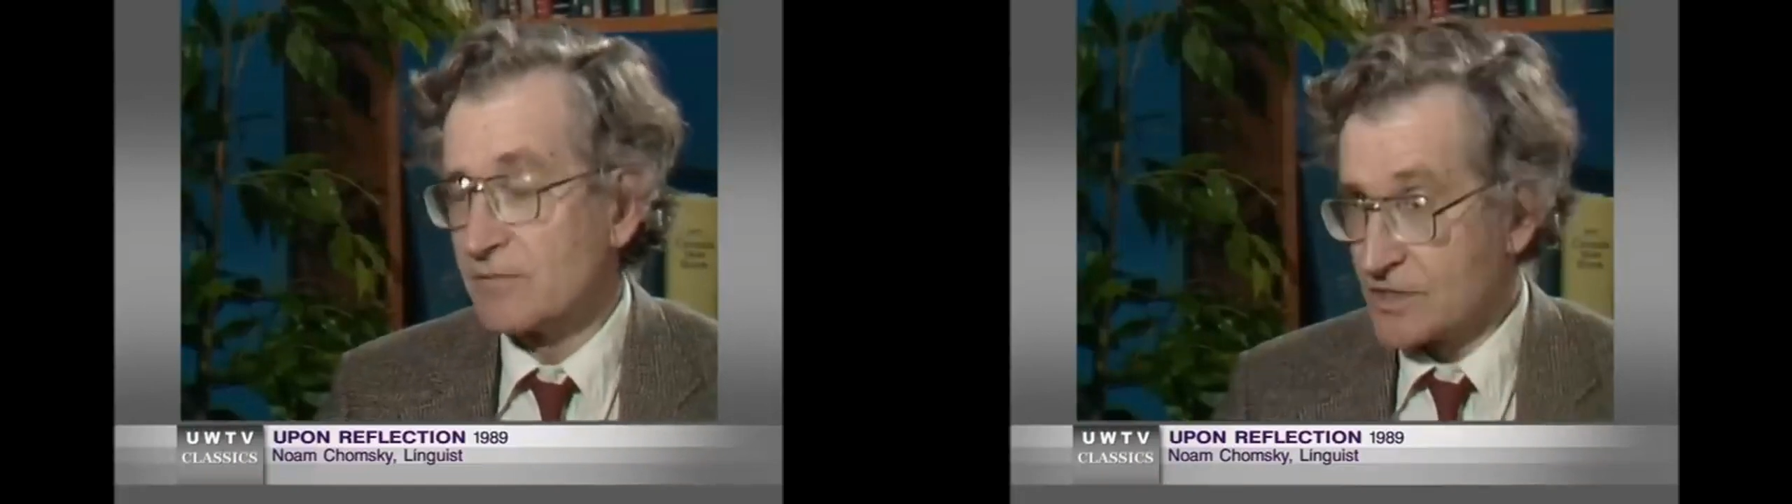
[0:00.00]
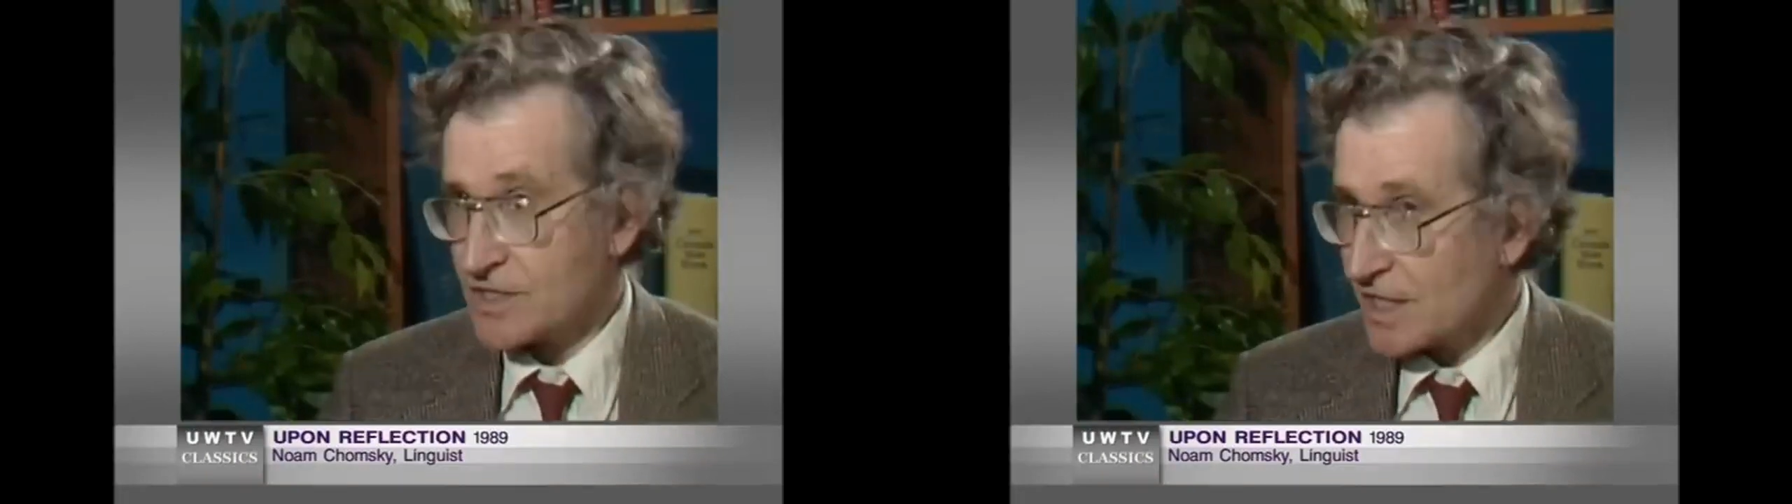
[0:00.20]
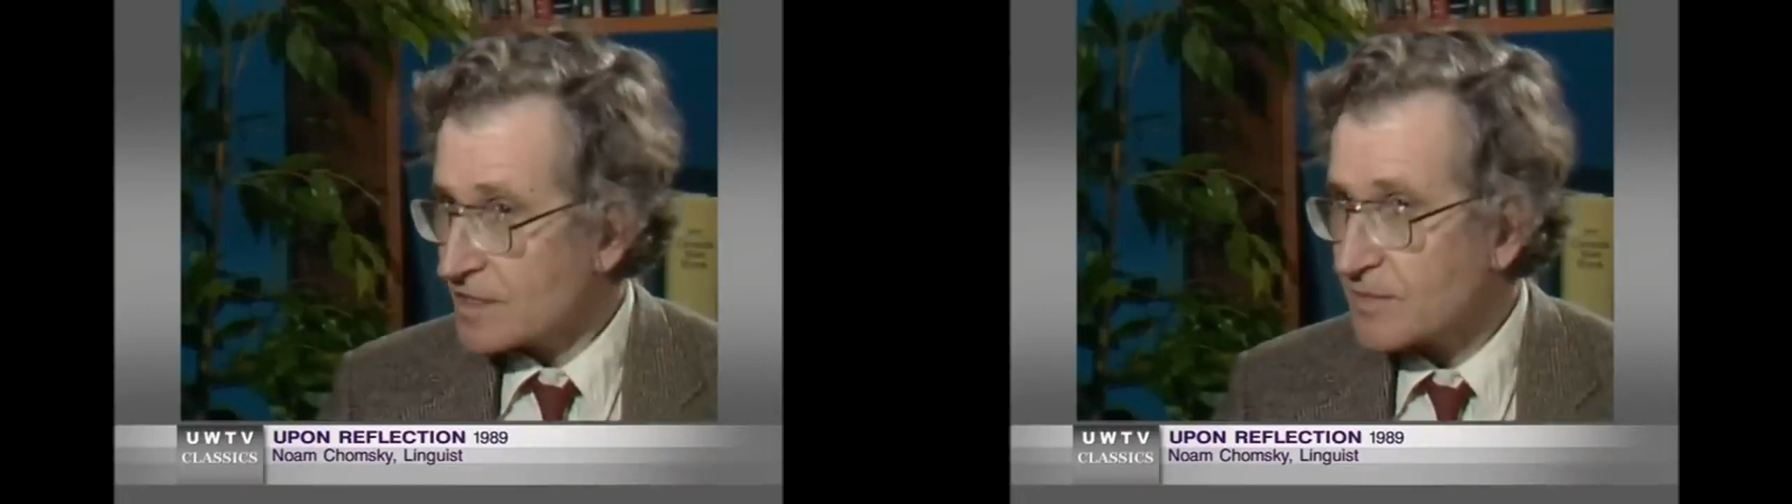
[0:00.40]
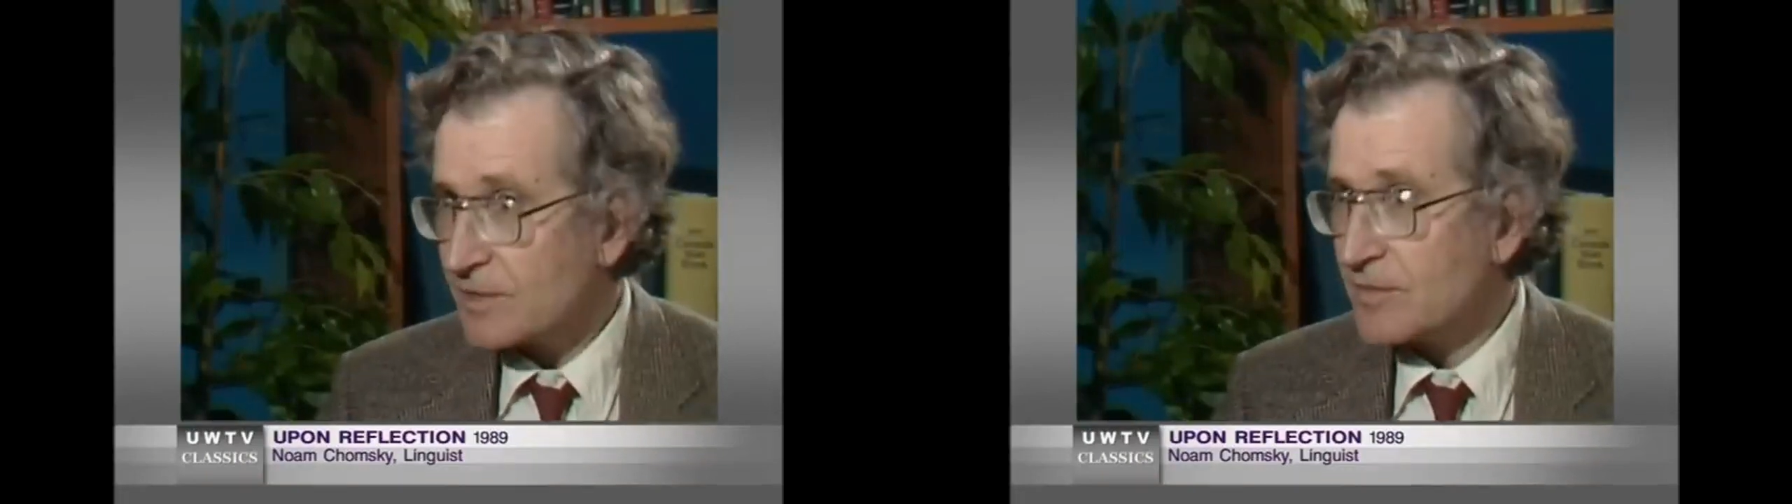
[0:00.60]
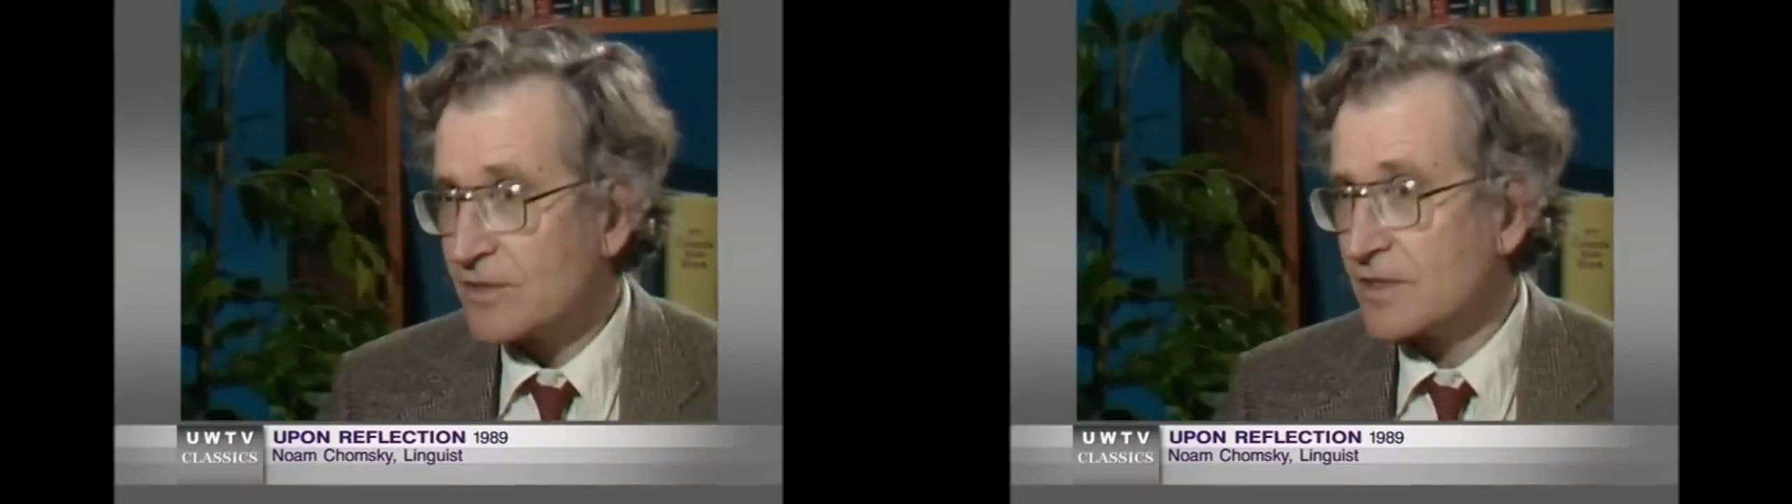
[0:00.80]
Was
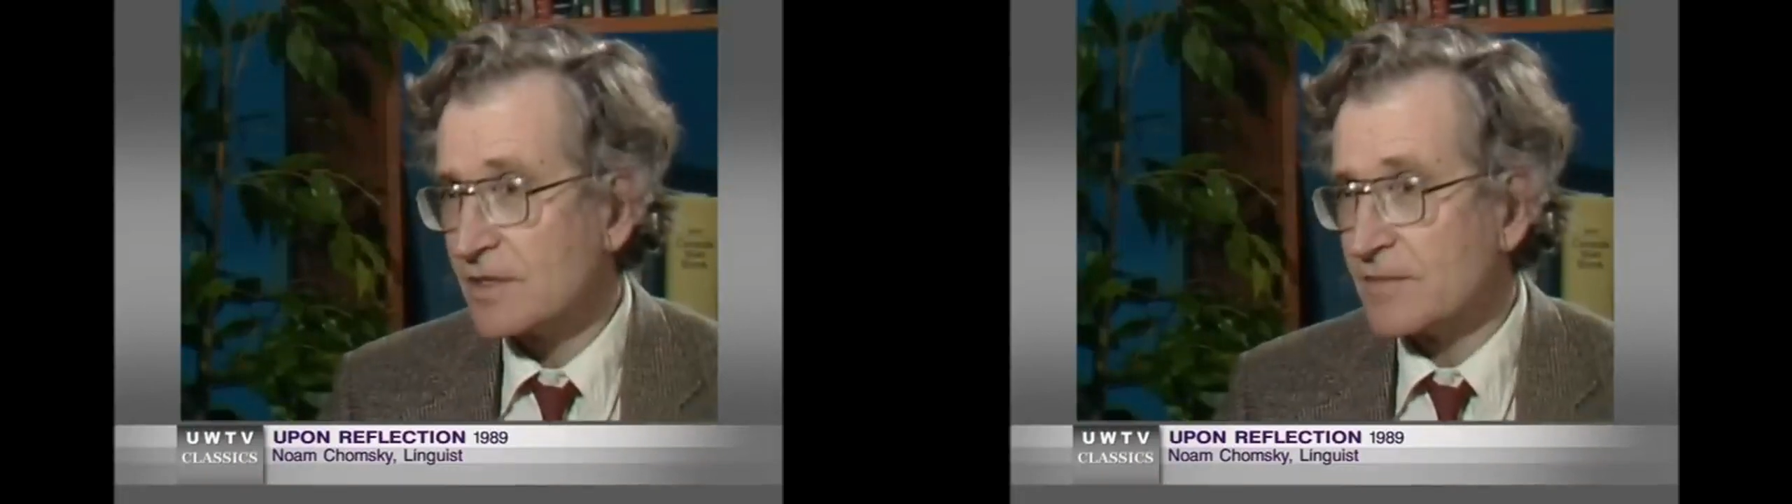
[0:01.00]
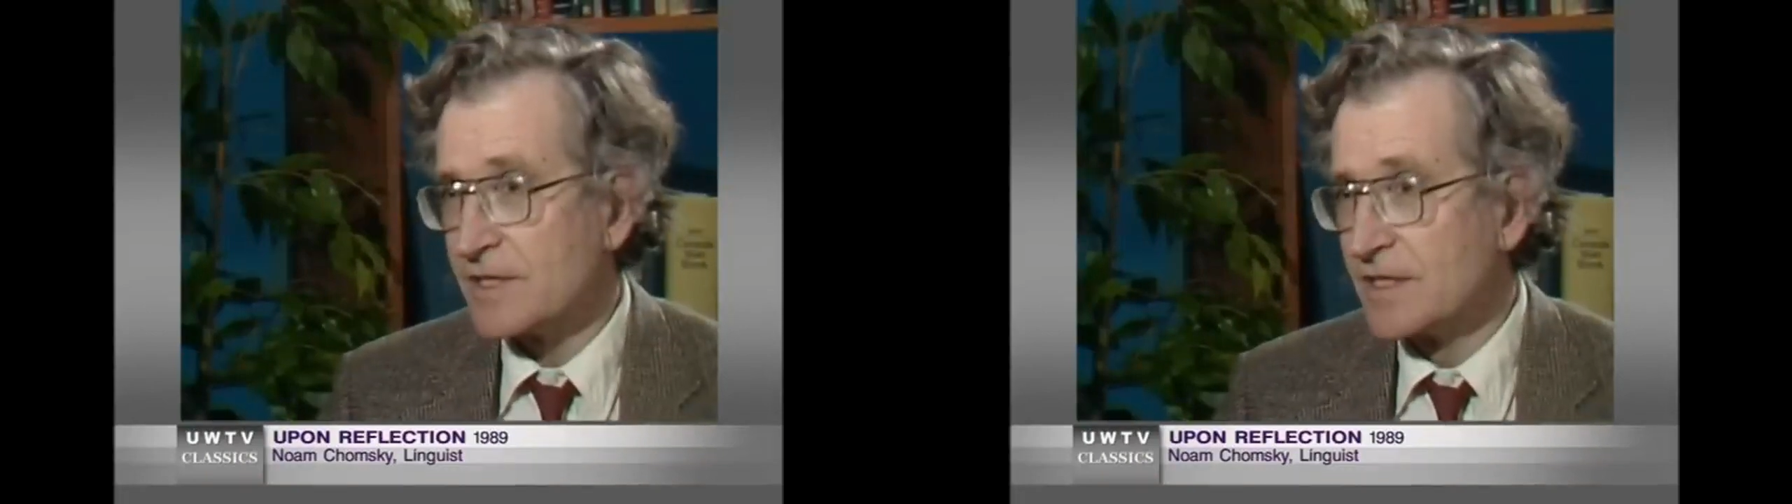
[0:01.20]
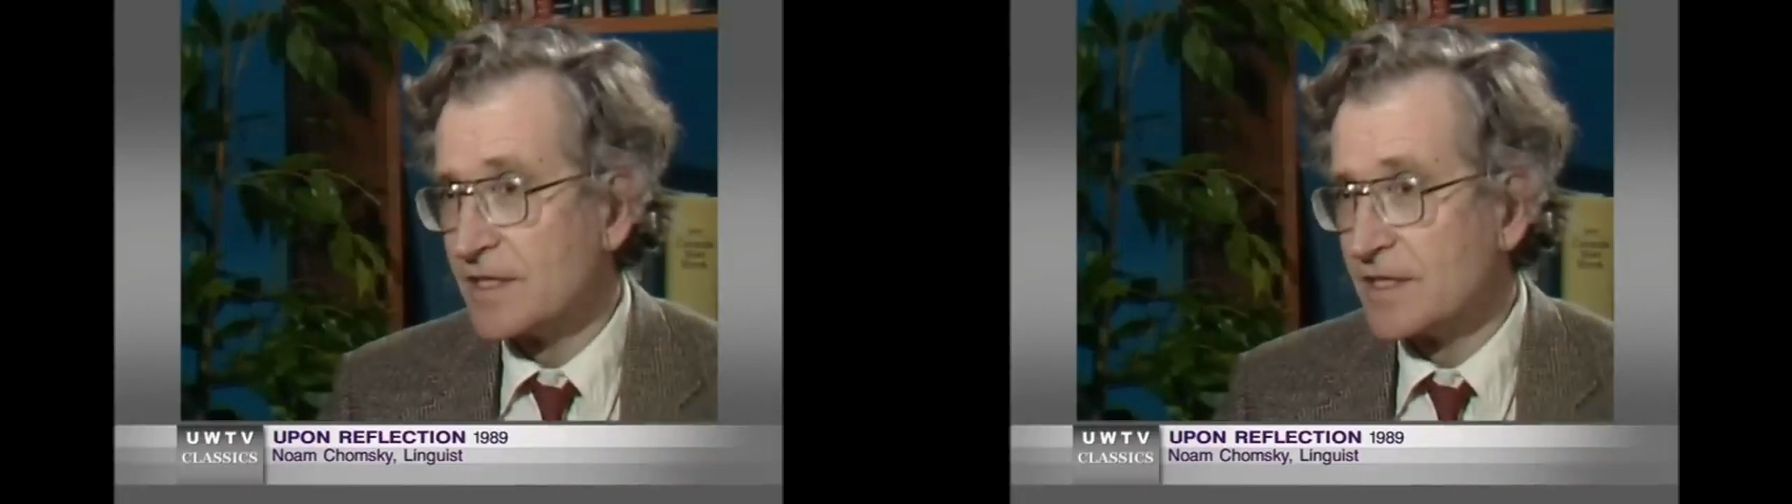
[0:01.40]
Shakespeare pure? I mean,